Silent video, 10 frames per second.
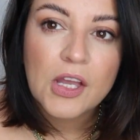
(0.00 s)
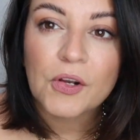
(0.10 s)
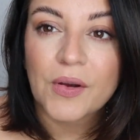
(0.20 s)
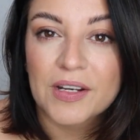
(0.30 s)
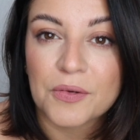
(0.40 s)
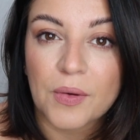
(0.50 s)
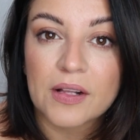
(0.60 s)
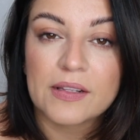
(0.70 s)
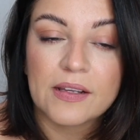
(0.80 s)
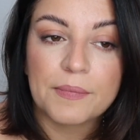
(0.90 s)
created a
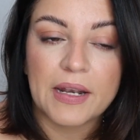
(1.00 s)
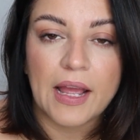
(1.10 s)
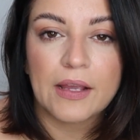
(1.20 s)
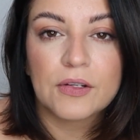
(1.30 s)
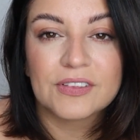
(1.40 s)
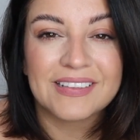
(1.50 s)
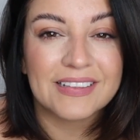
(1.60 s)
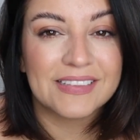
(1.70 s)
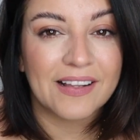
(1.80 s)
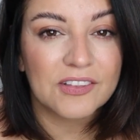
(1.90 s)
run club, and I go to the
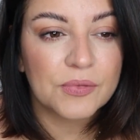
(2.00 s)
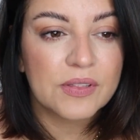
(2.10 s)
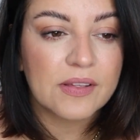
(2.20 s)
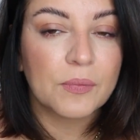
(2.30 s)
Dallas ones.